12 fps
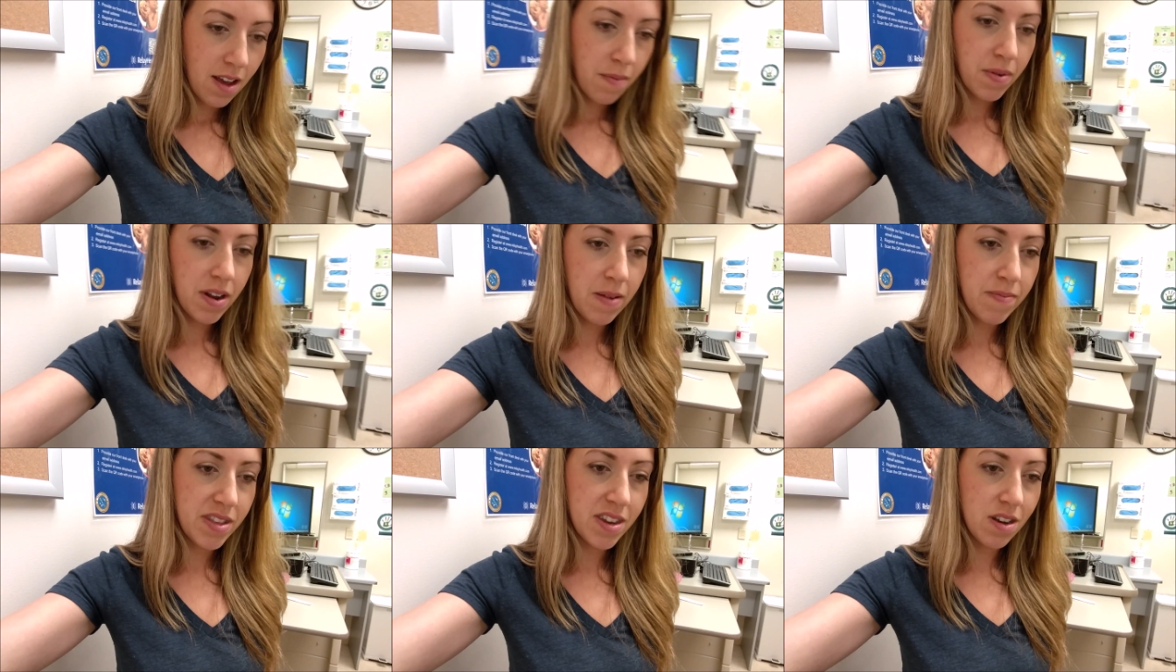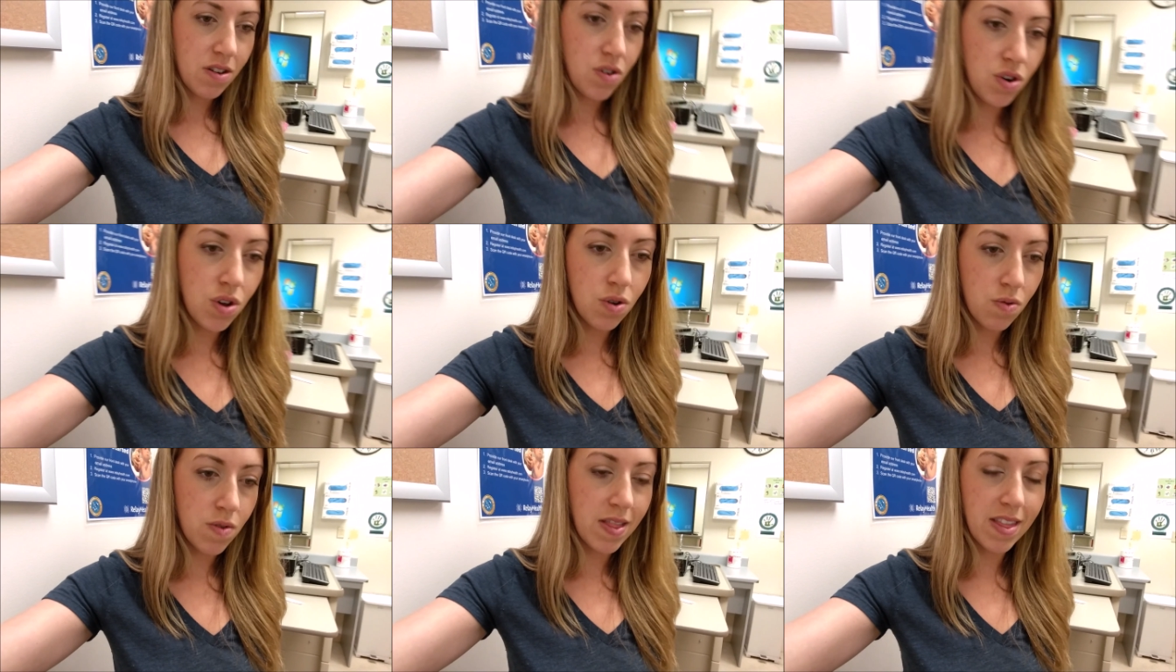But I'm still
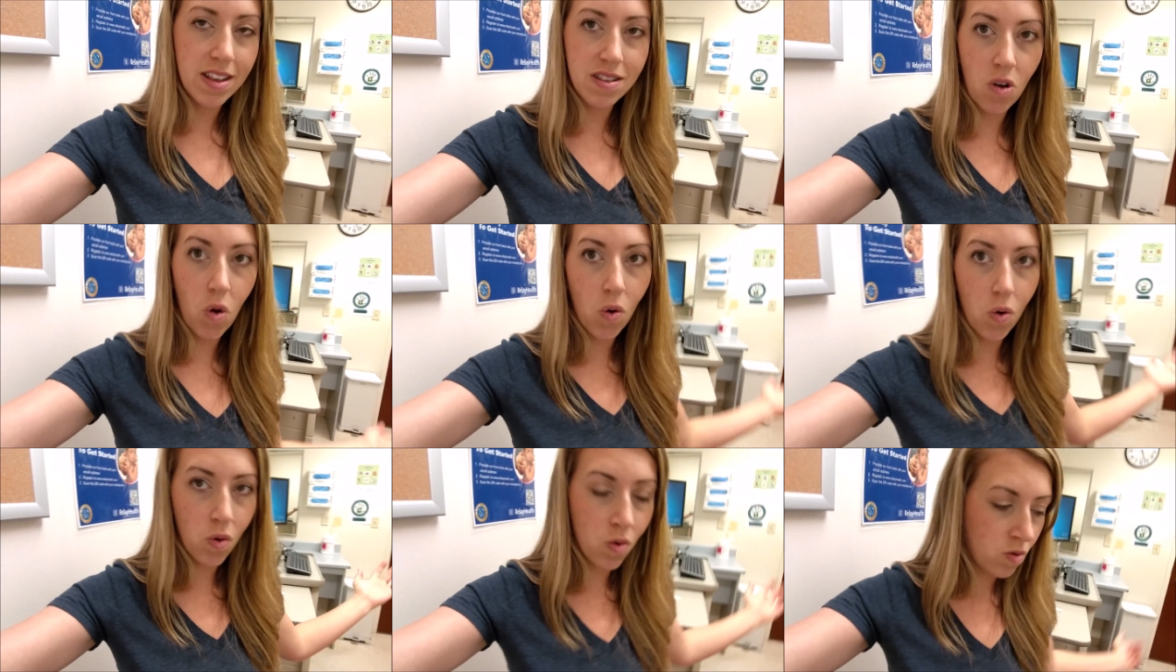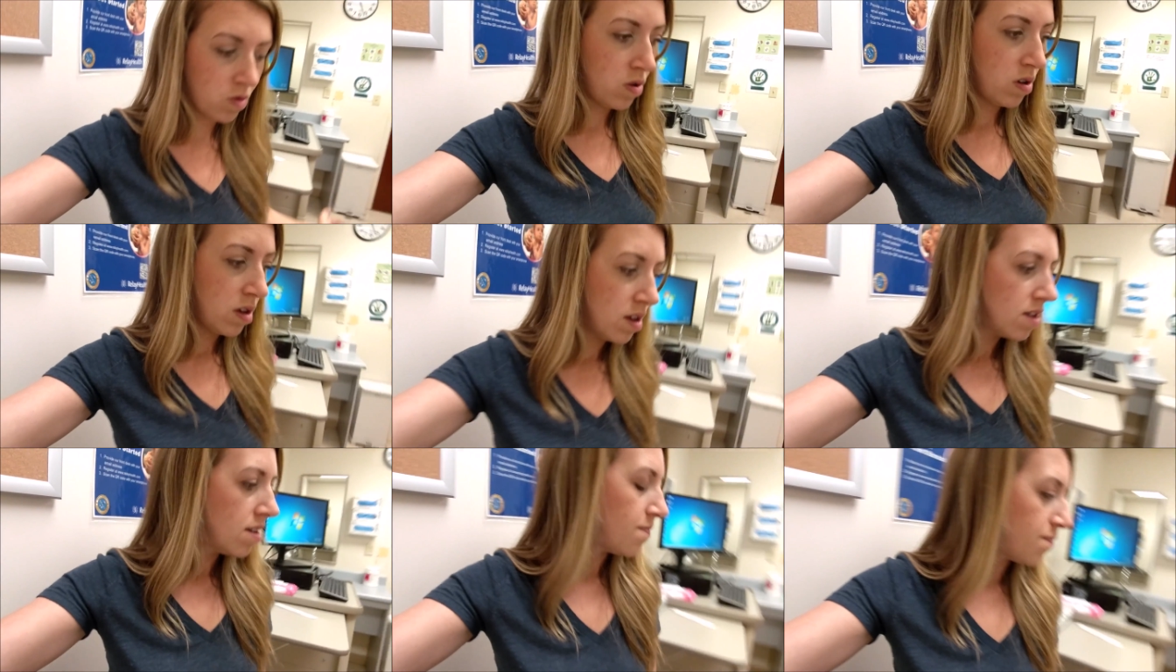new in this whole
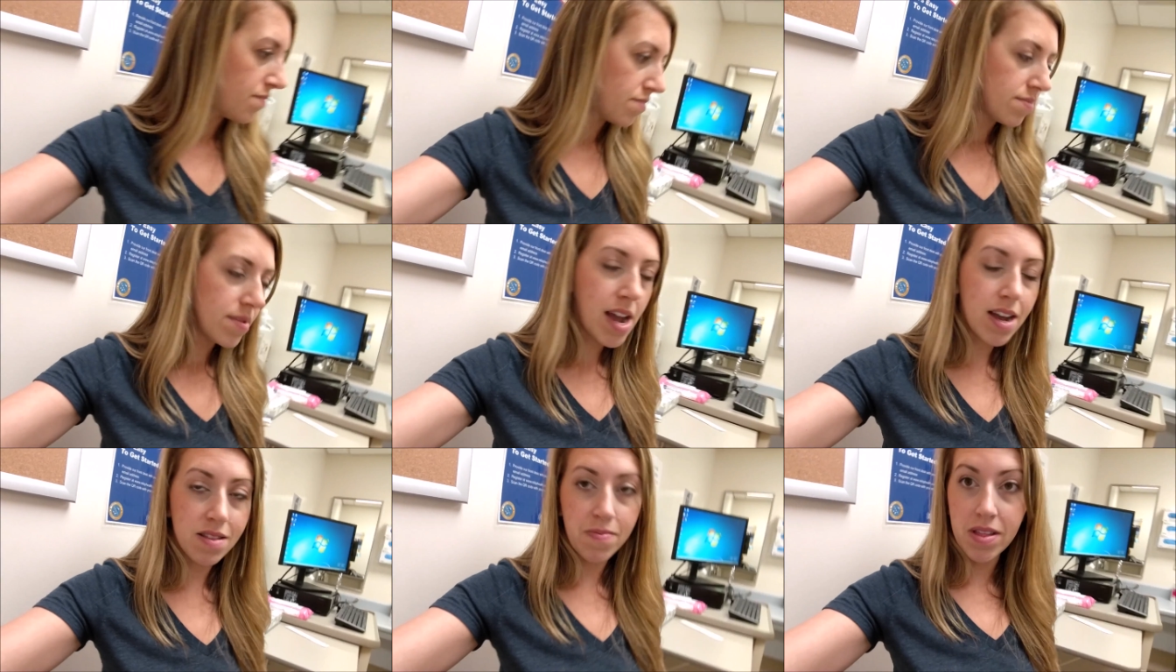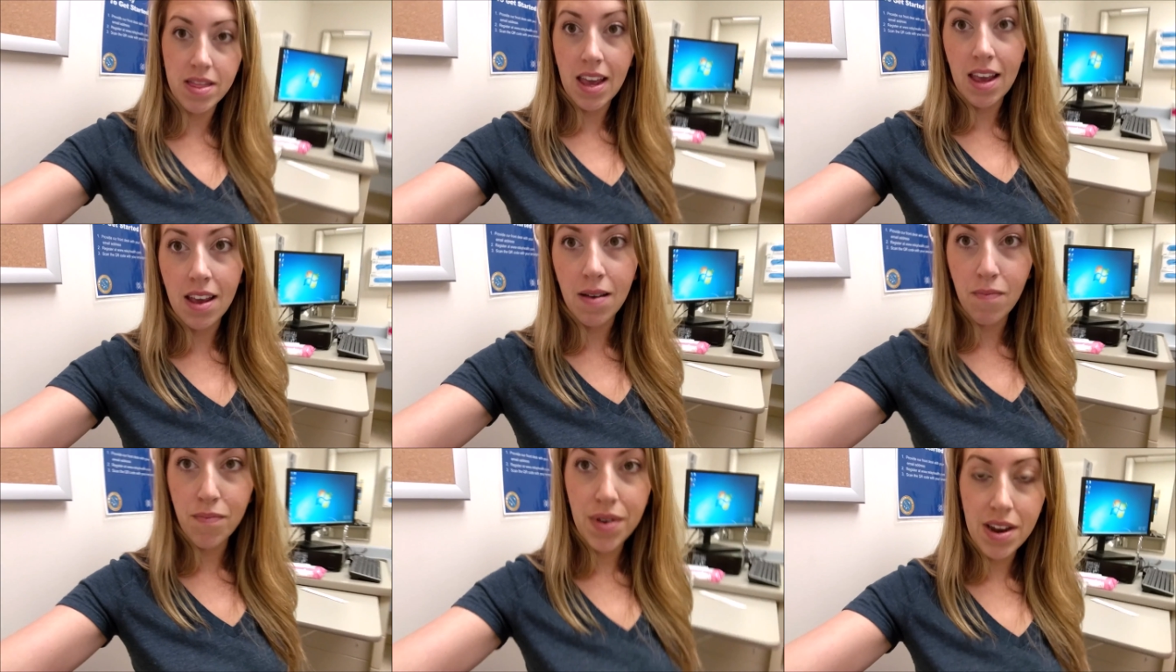asthma thing.
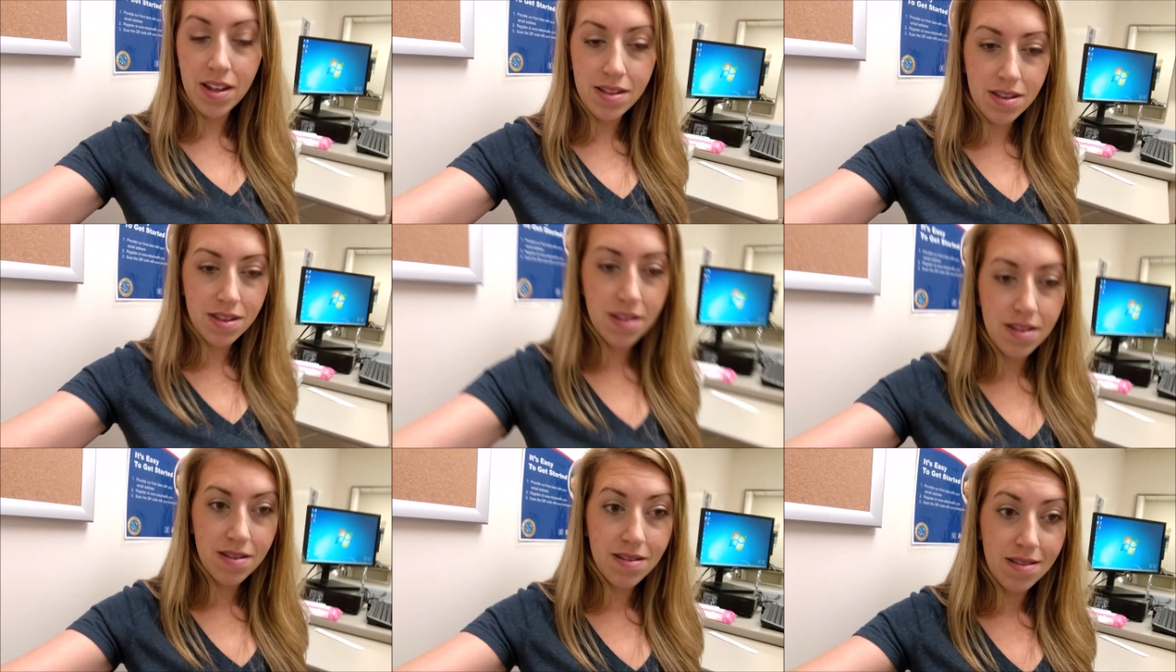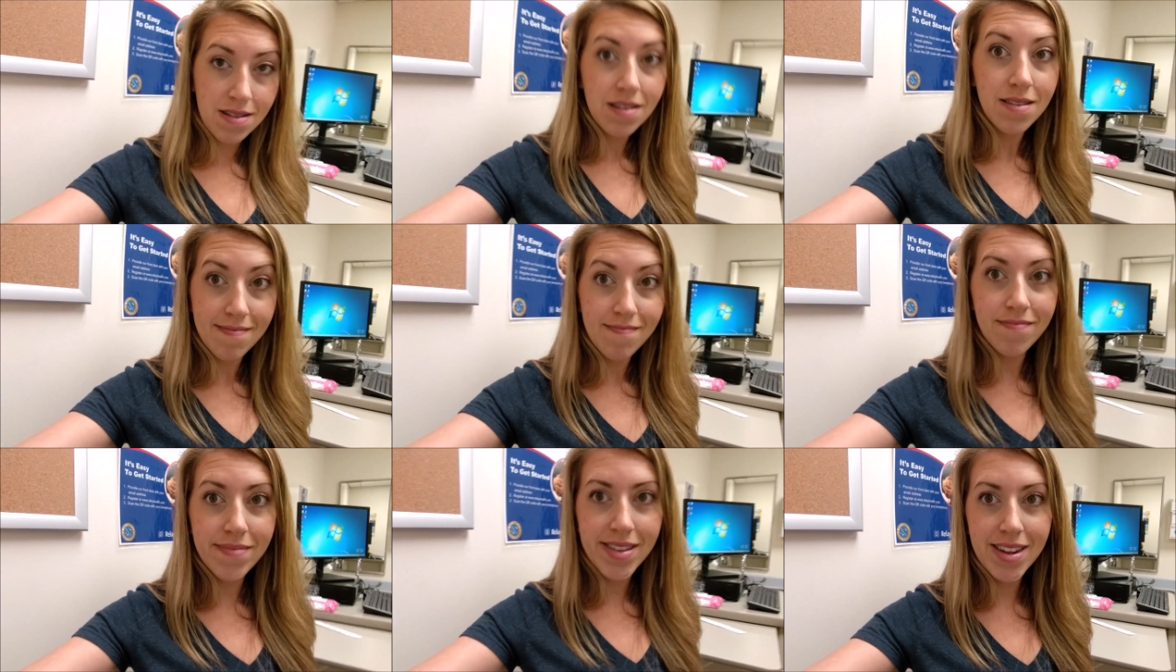But it's,
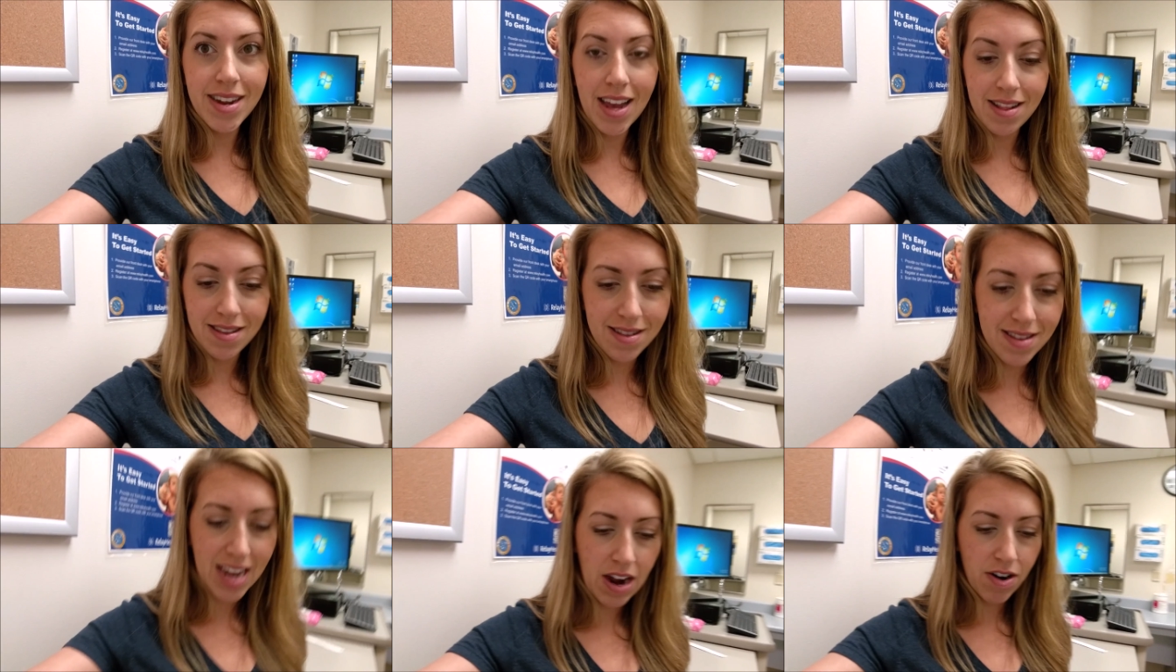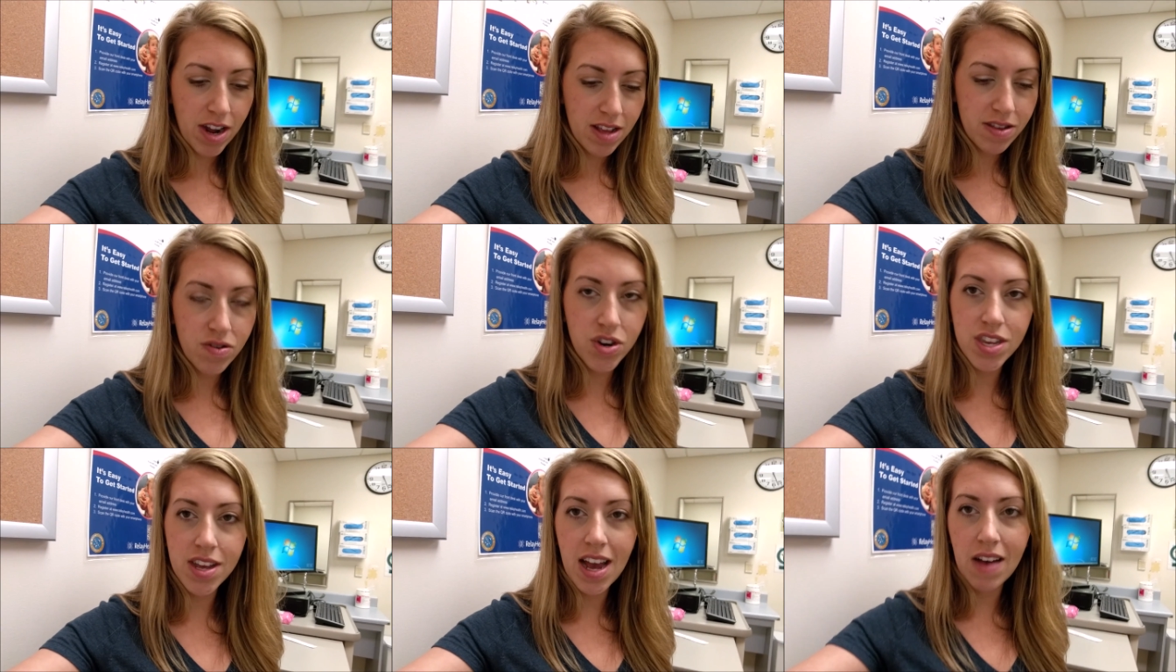it's intense, it's scary. So
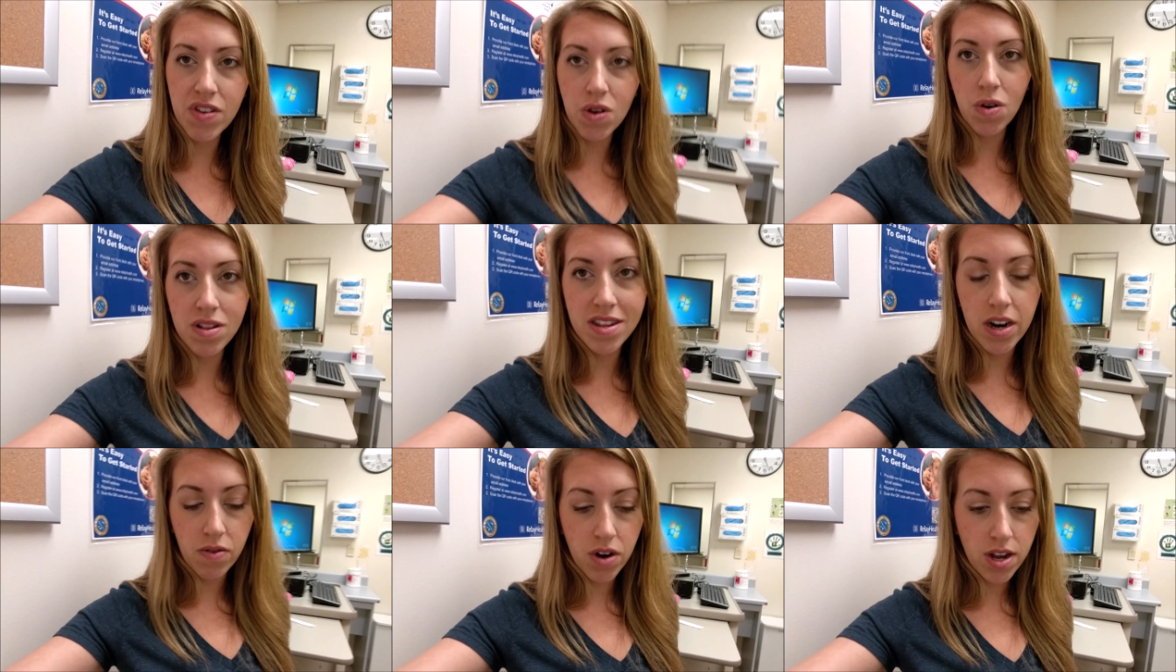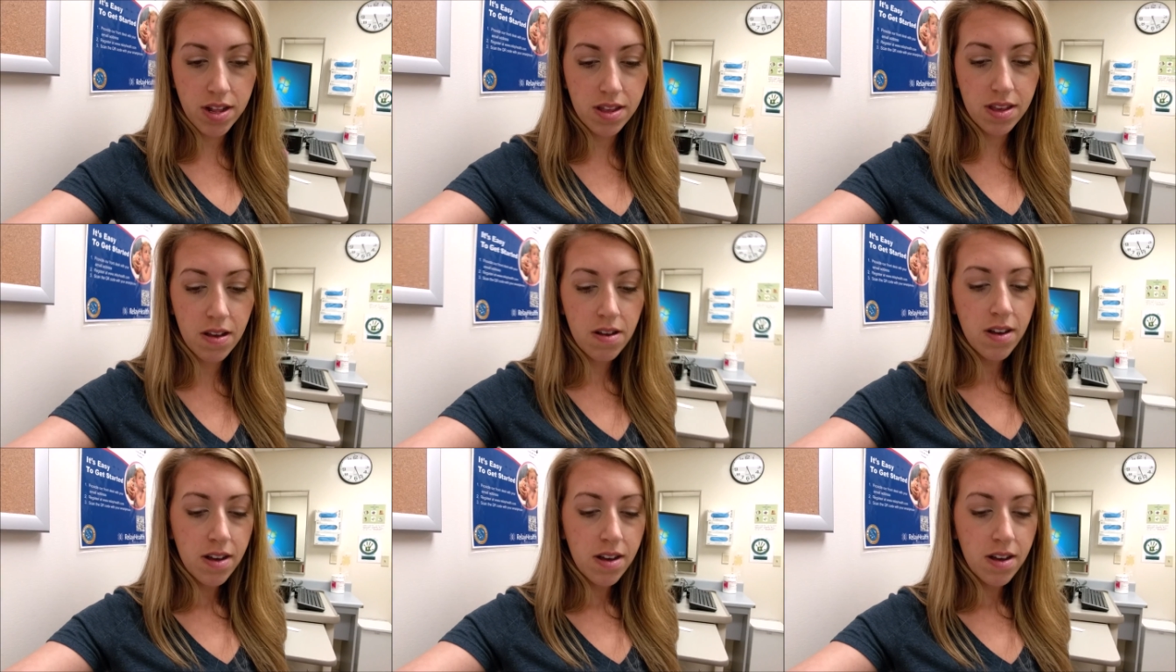she's going to have to go on steroids.